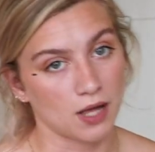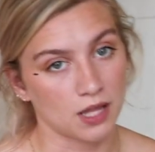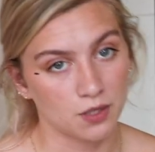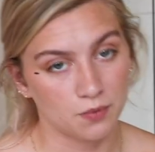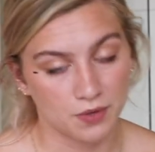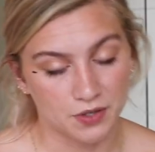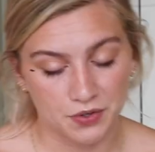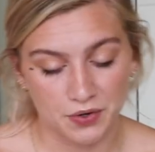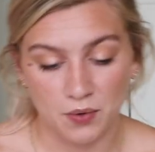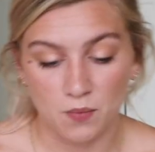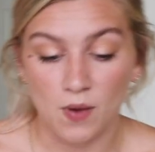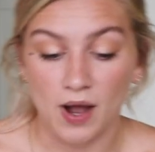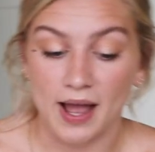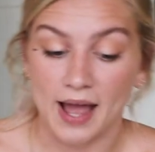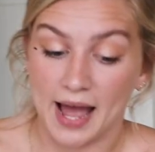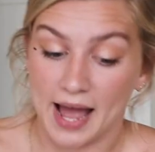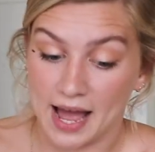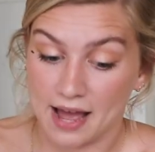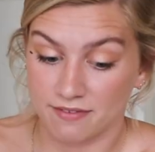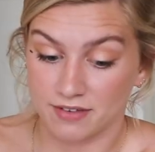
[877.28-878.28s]
probably wondering why
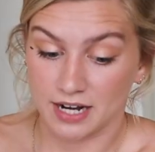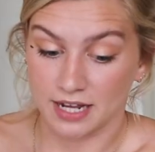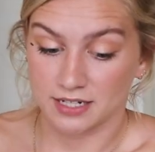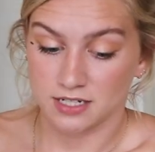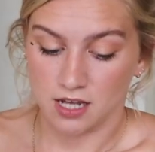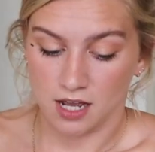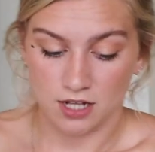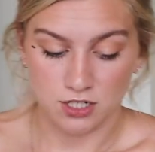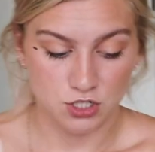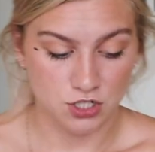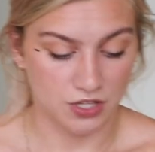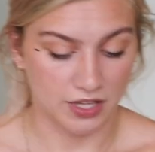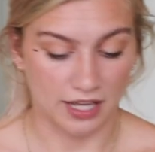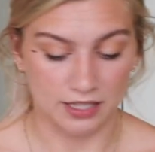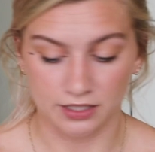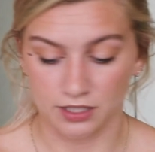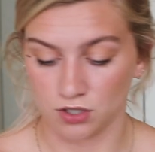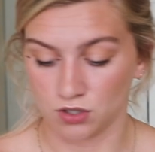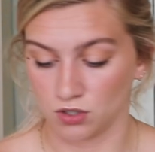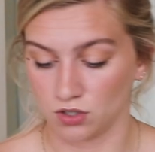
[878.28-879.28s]
haven't I touched
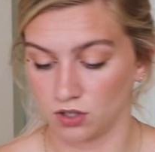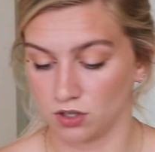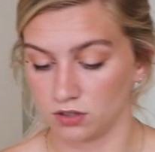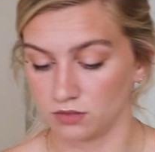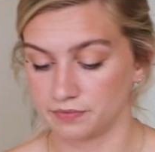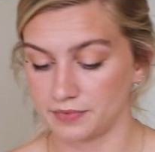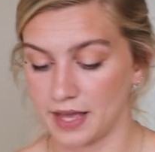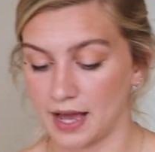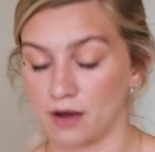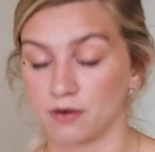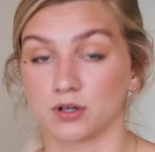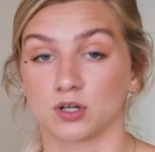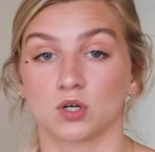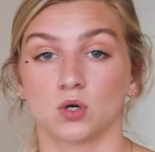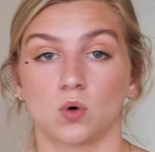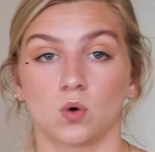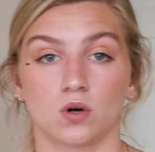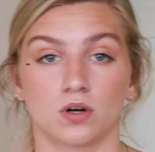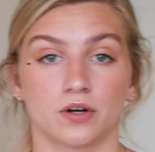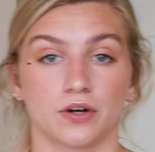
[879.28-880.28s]
that little outer
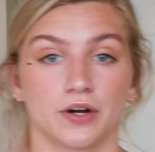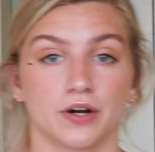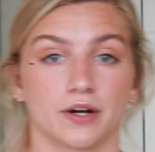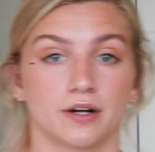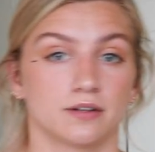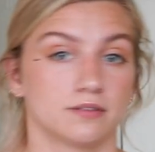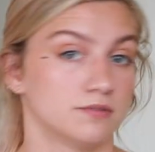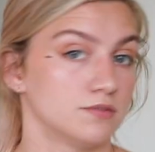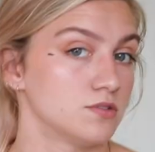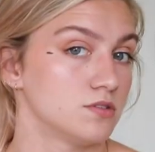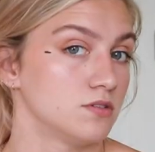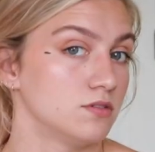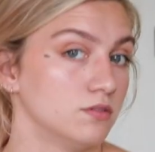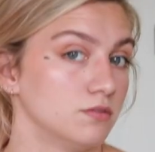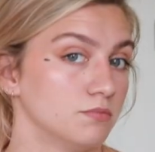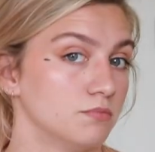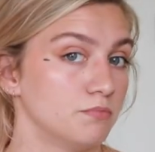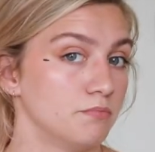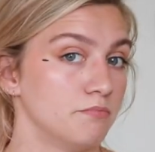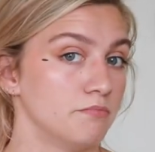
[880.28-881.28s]
corner
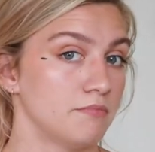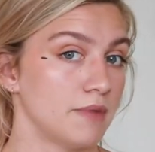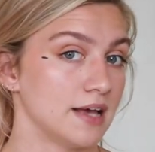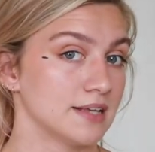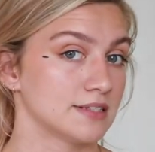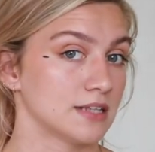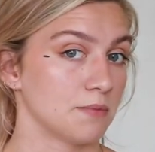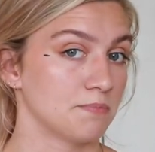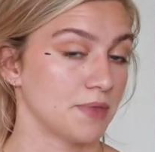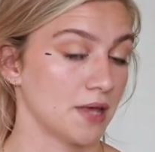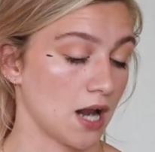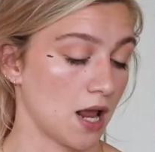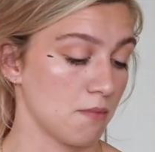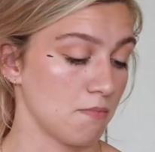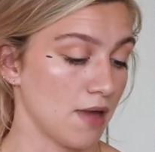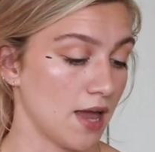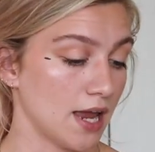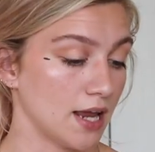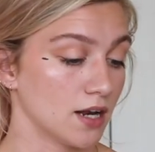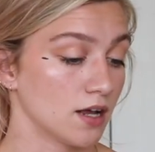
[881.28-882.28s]
mess up that I
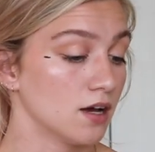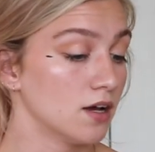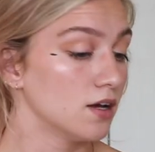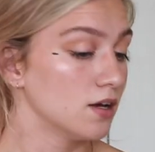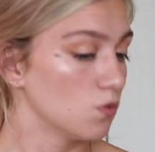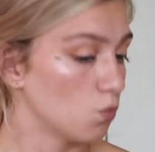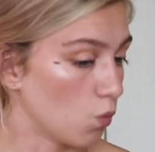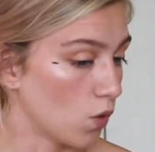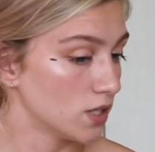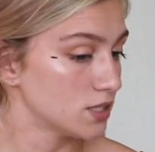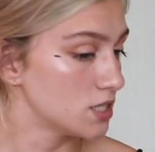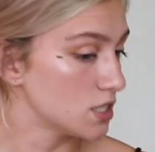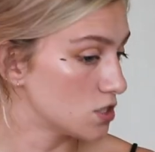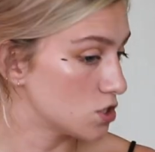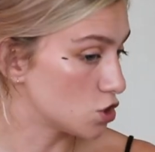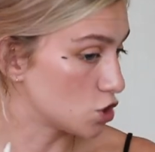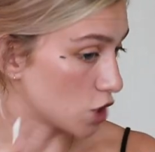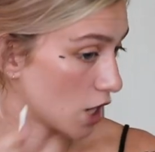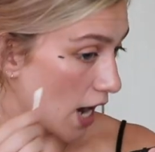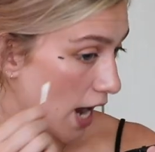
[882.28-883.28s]
made. Once
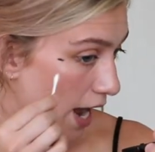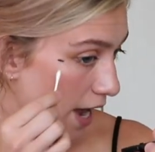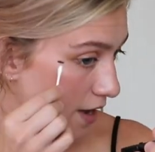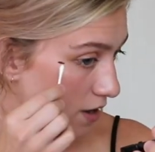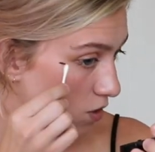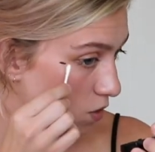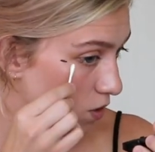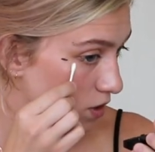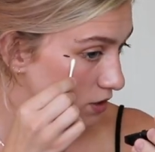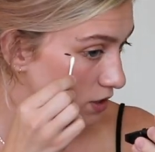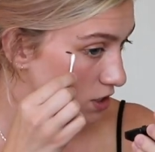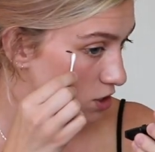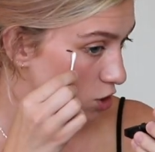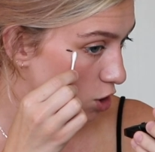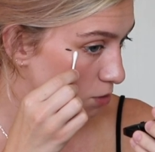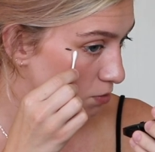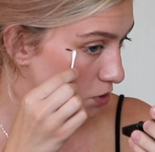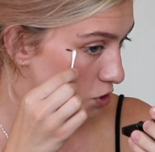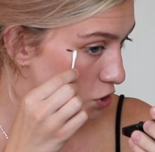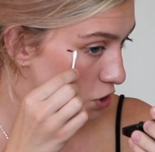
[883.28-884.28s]
it's dry, or at least
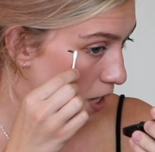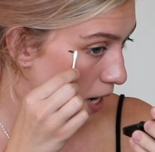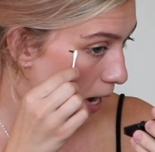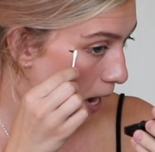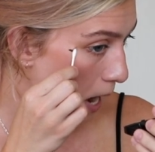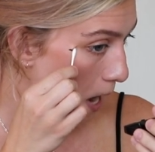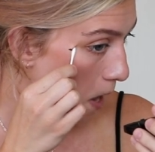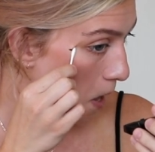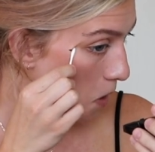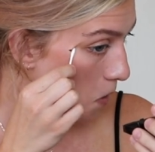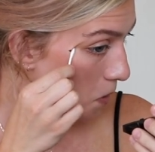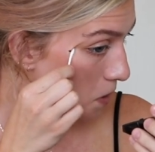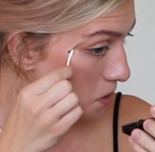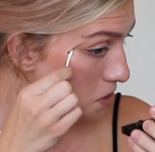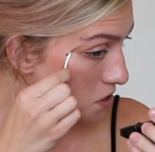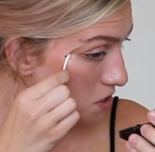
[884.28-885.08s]
almost dry, you can